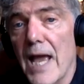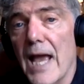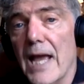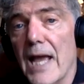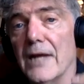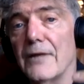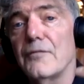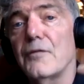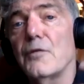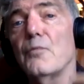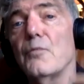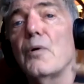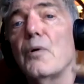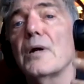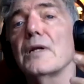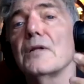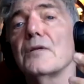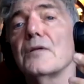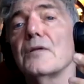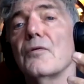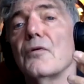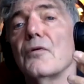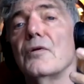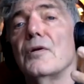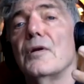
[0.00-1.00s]
And if you want to
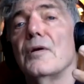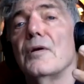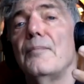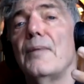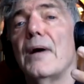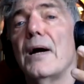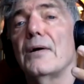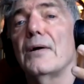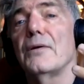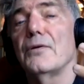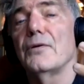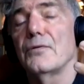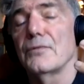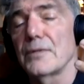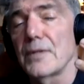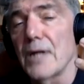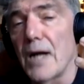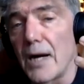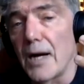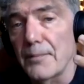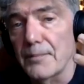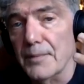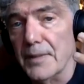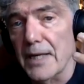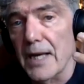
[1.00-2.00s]
learn about your
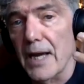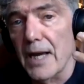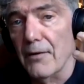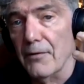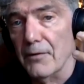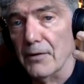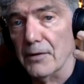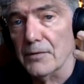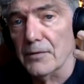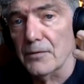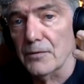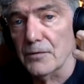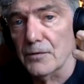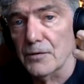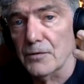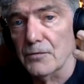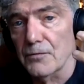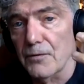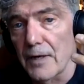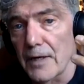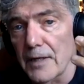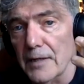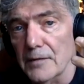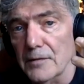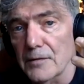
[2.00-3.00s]
top character
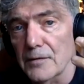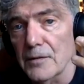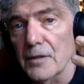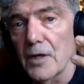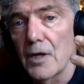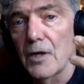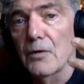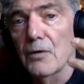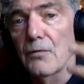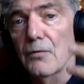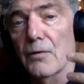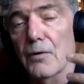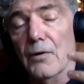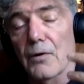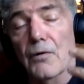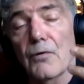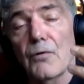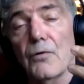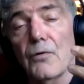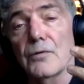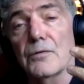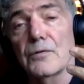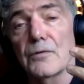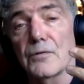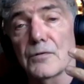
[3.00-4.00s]
strengths, what are
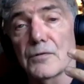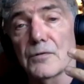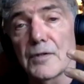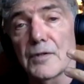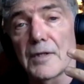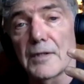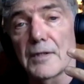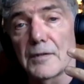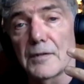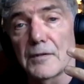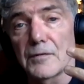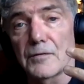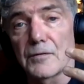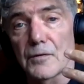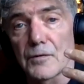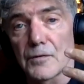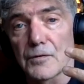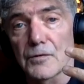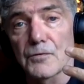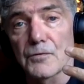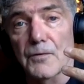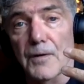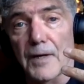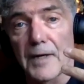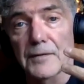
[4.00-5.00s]
called your signature
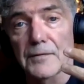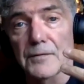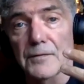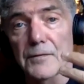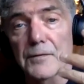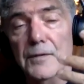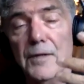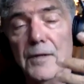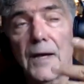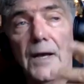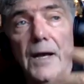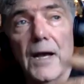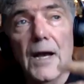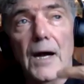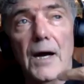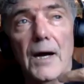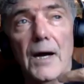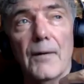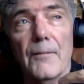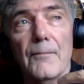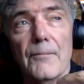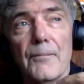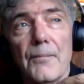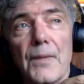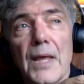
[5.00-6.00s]
strengths,
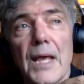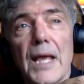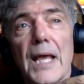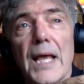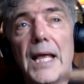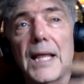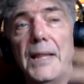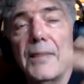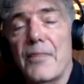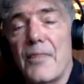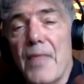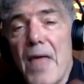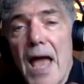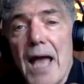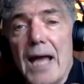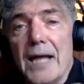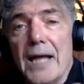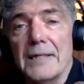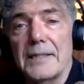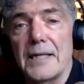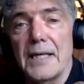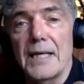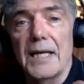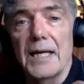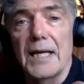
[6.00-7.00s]

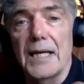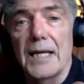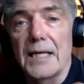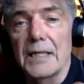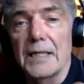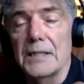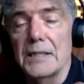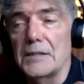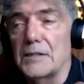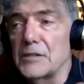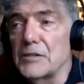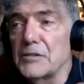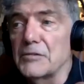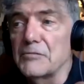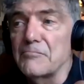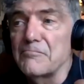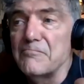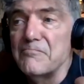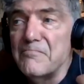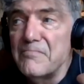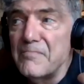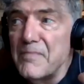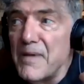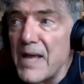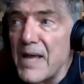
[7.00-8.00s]
that is
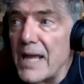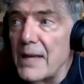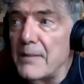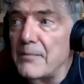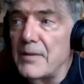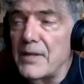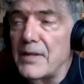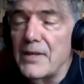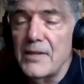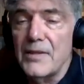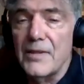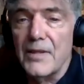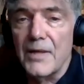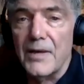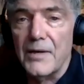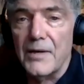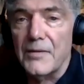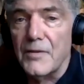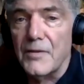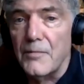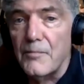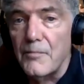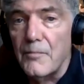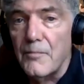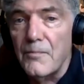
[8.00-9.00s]
maybe
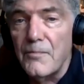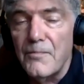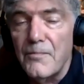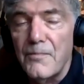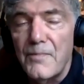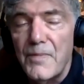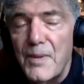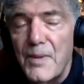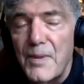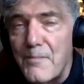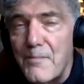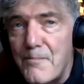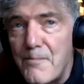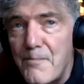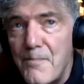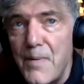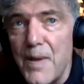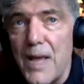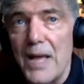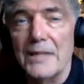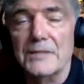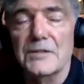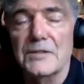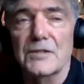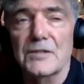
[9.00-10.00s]
the
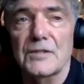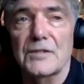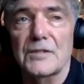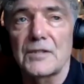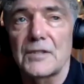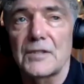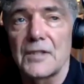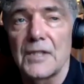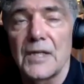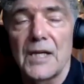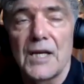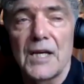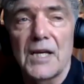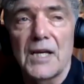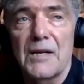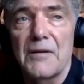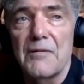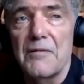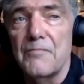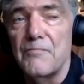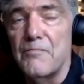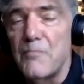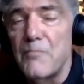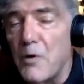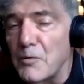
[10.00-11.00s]
best,
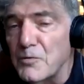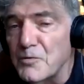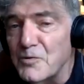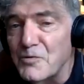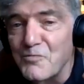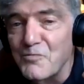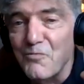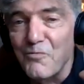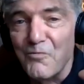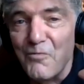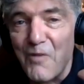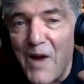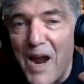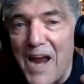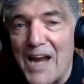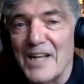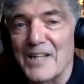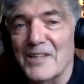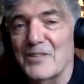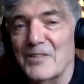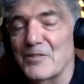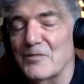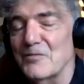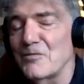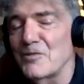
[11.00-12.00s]
most
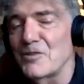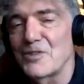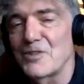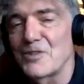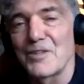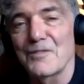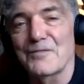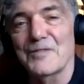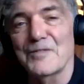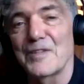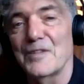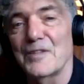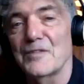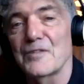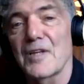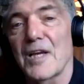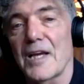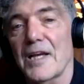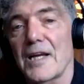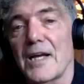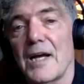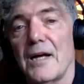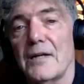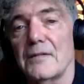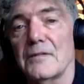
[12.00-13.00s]
radical shift in
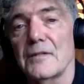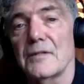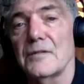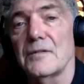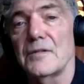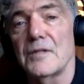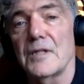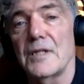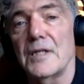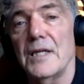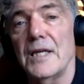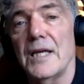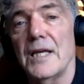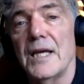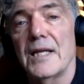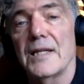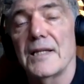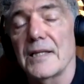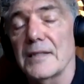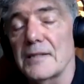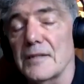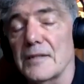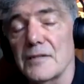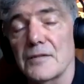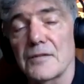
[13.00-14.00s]
psychology
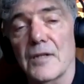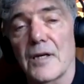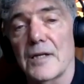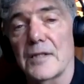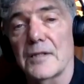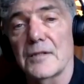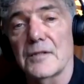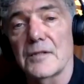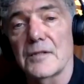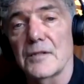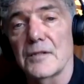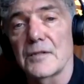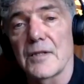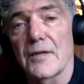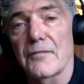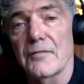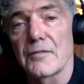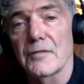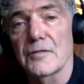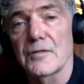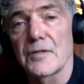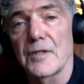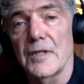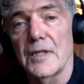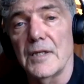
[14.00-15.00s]
that the science has ever
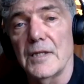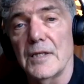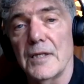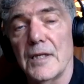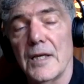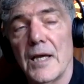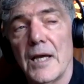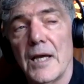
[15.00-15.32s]
seen.